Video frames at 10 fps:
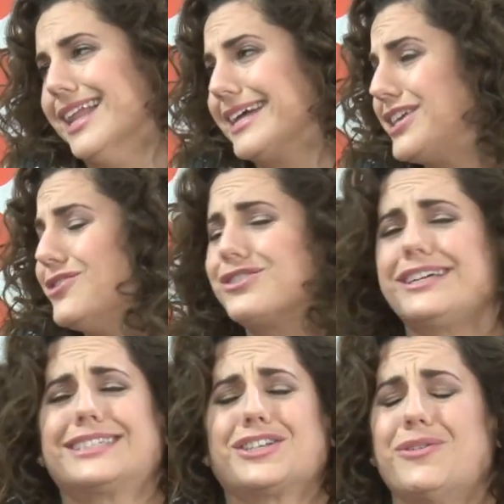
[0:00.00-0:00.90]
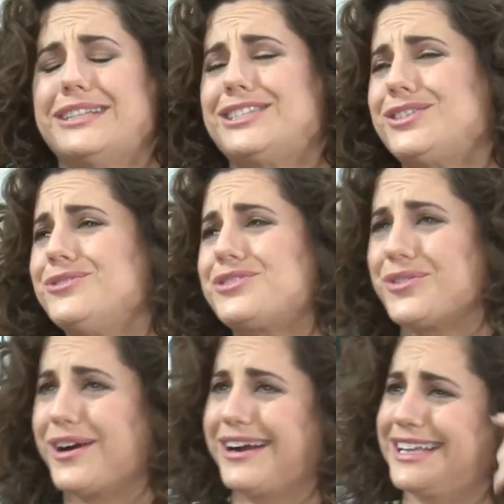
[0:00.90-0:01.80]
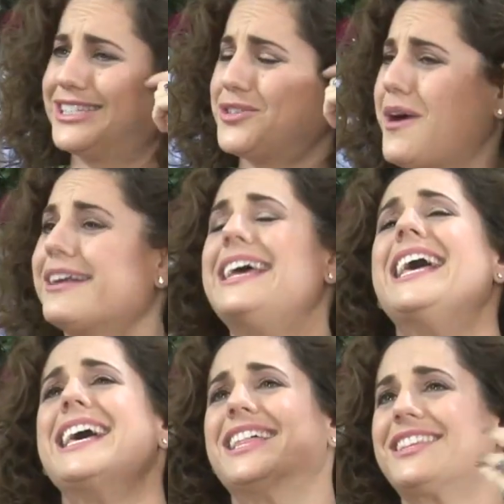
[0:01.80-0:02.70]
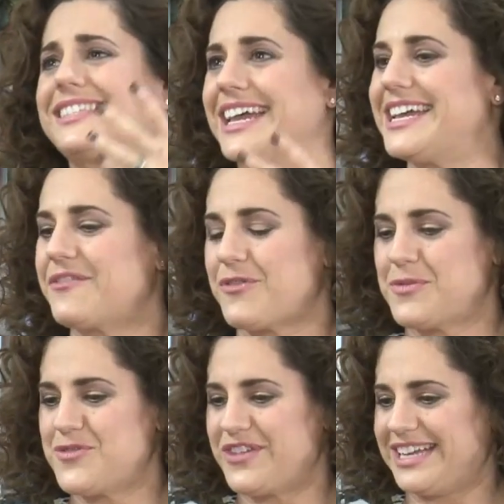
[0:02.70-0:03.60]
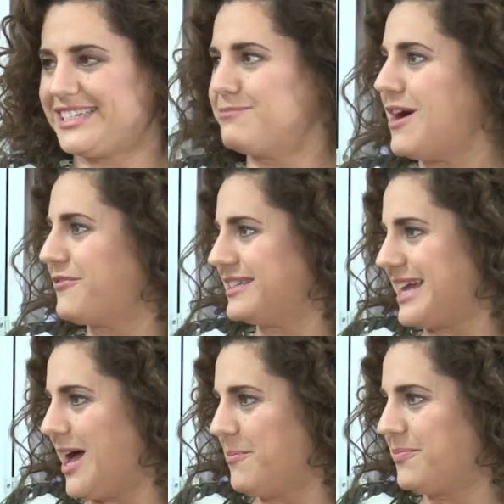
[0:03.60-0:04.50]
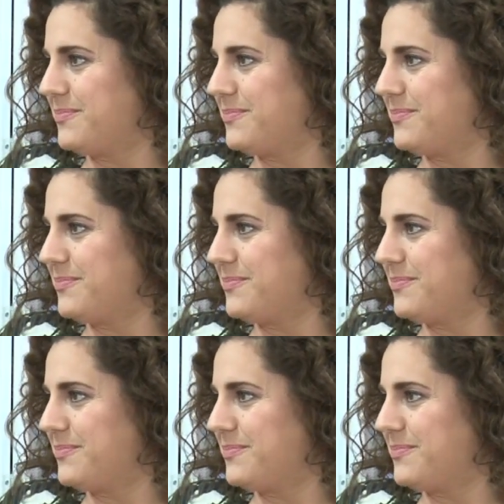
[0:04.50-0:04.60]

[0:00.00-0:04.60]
Like, you just do. It's too short. It's too hard. The saying from a movie I did, Muffintop.